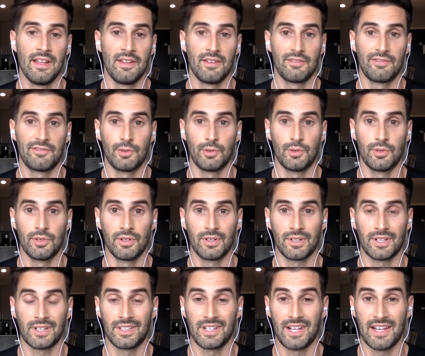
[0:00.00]
for
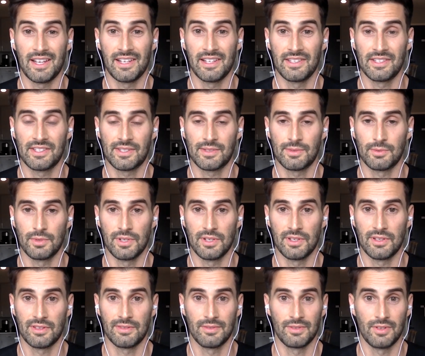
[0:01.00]
clients
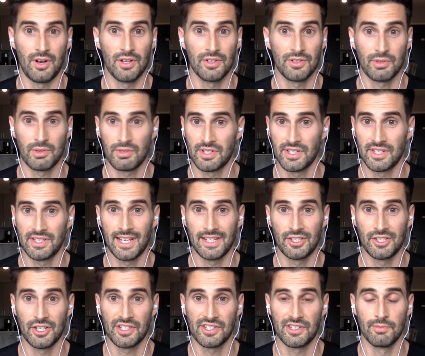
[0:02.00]
with all sorts of
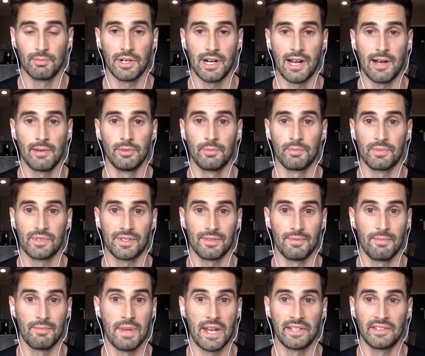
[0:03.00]
digestive problems,
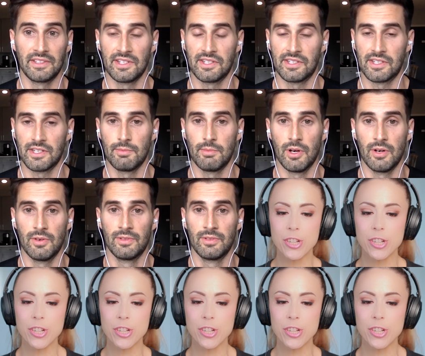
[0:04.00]
mainly SIBO.